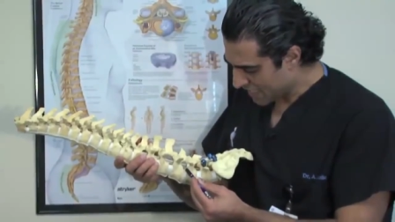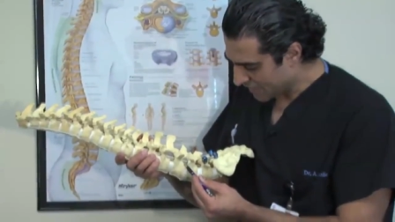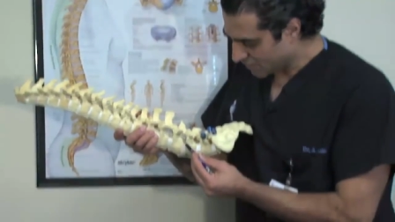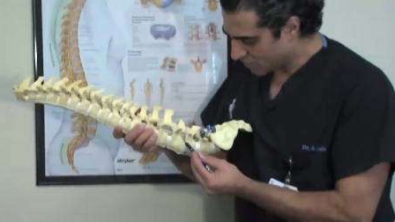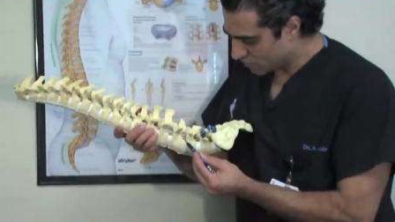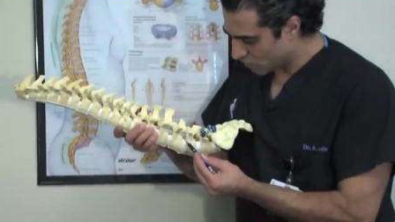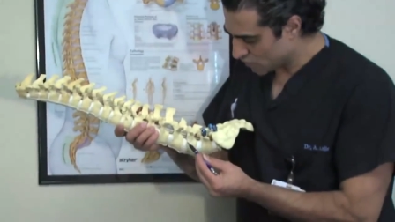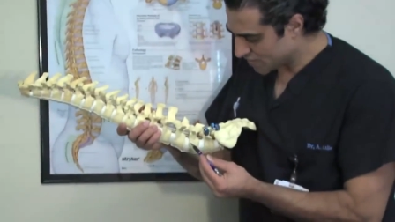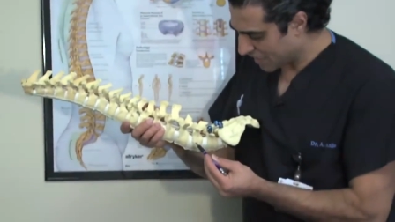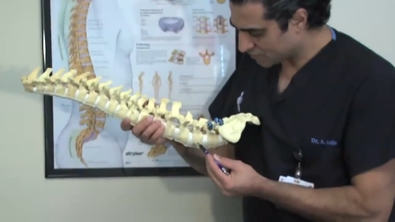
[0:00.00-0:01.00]
and it
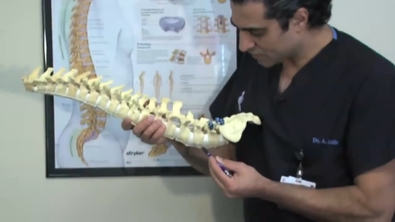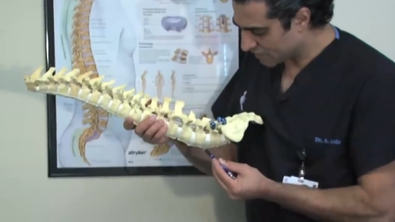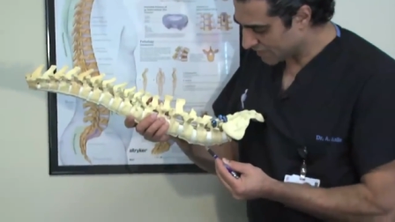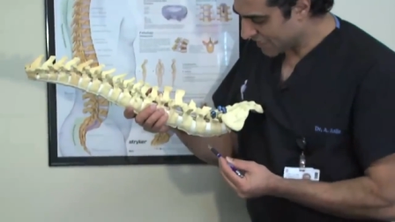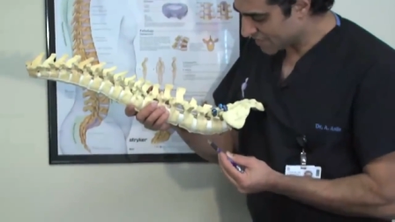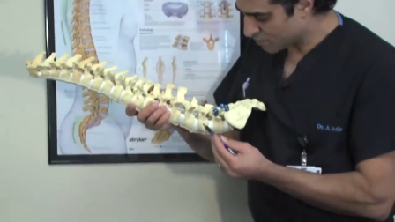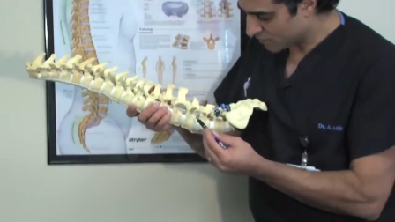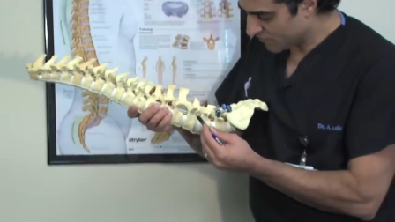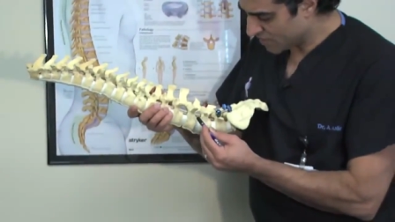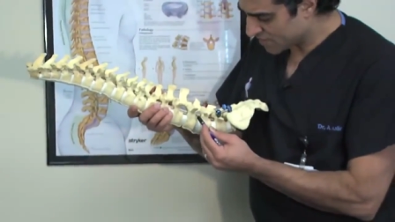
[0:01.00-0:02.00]
goes down to the legs. But
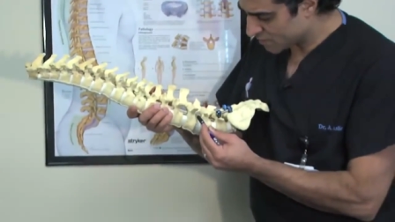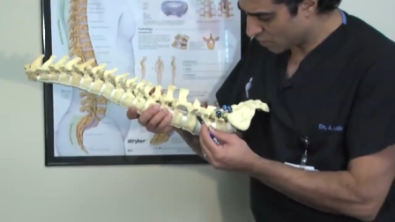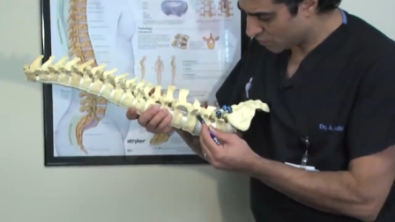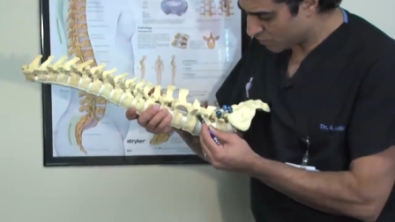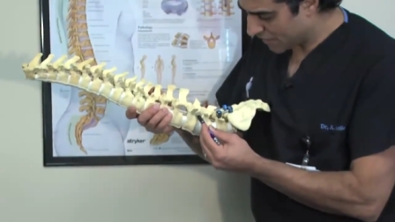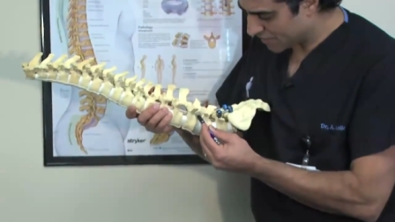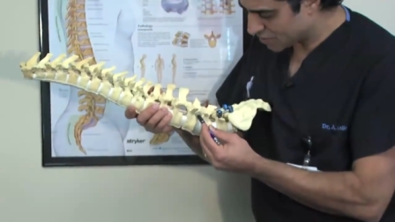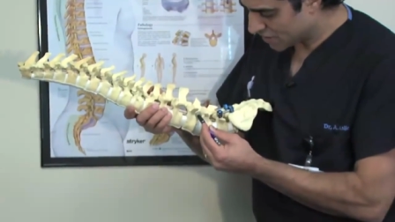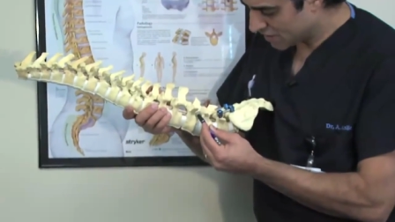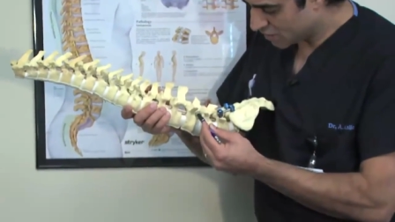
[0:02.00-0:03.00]
a very small branch